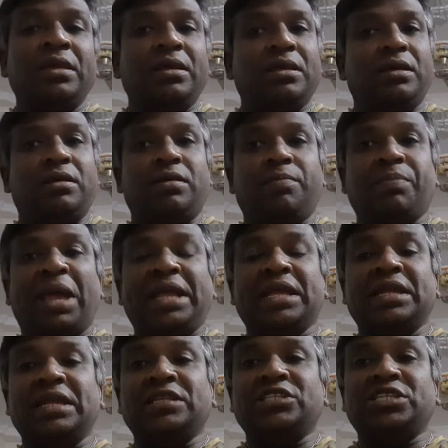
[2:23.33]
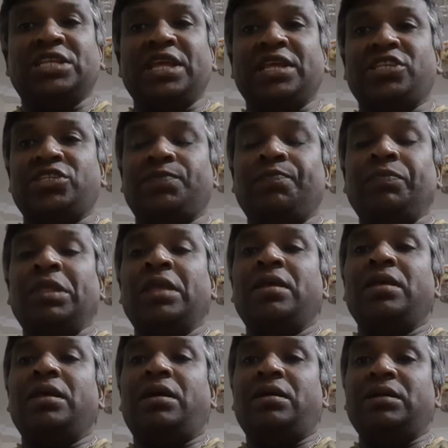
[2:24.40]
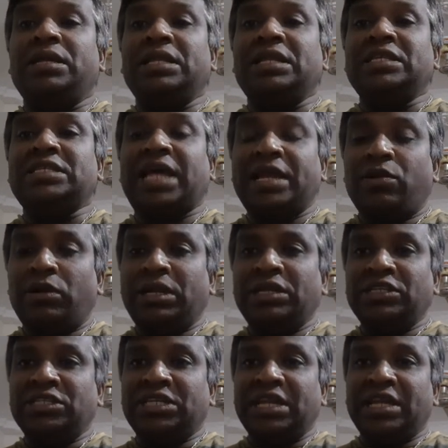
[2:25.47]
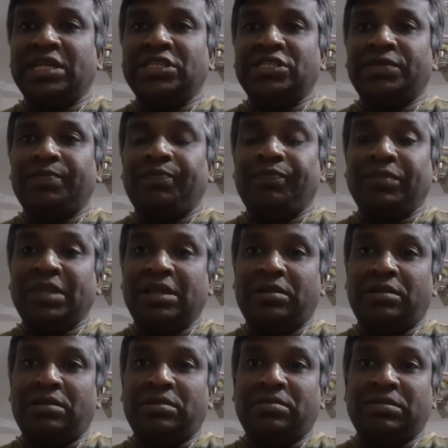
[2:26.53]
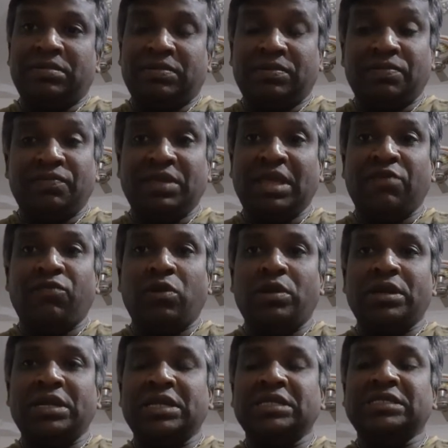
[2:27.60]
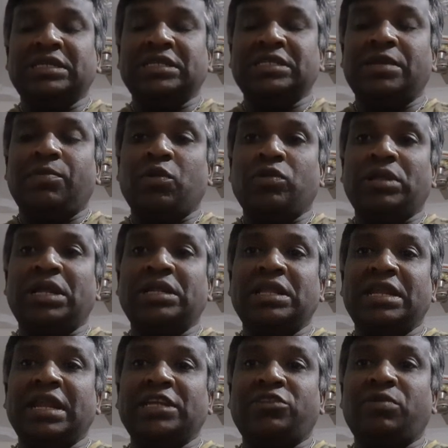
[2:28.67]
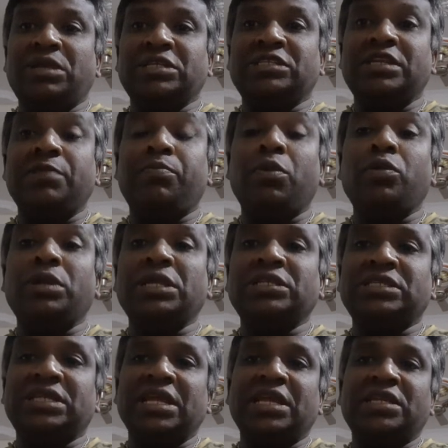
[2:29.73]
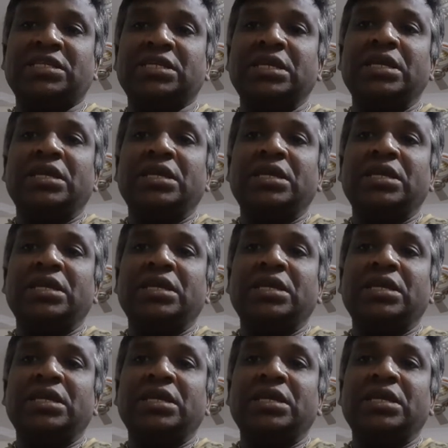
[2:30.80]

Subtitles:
pachytene stage. In the zygotin stage, uh, we have already discussed about that. The next one is diplotin stage.